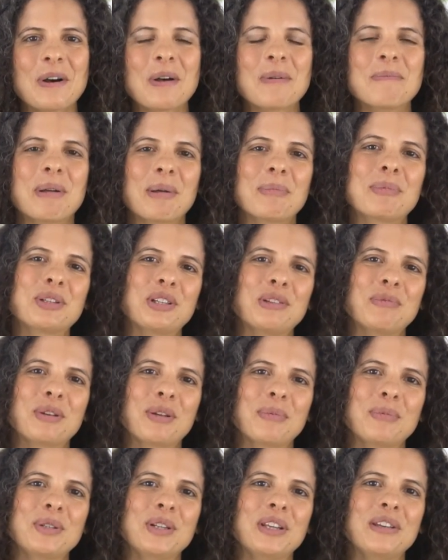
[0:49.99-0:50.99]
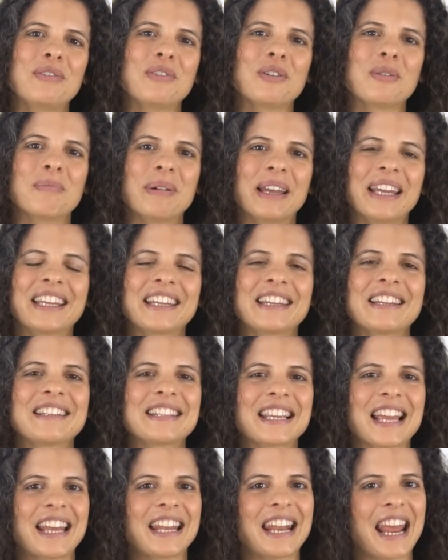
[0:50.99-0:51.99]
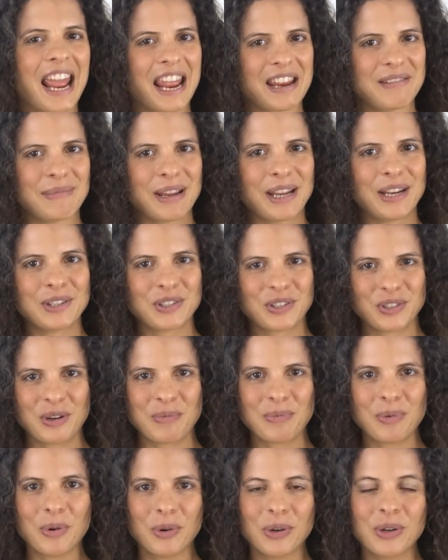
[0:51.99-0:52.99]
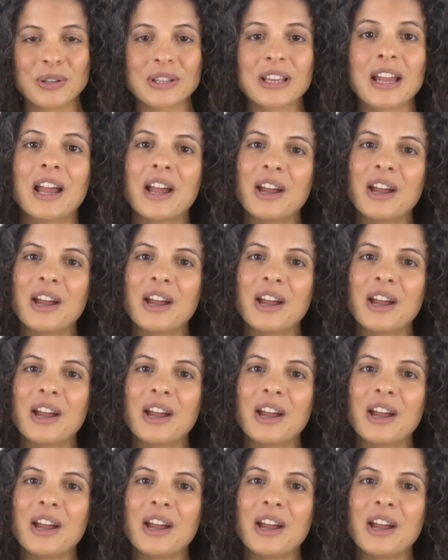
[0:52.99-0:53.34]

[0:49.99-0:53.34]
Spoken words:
a membership community for makers and handmade shop owners,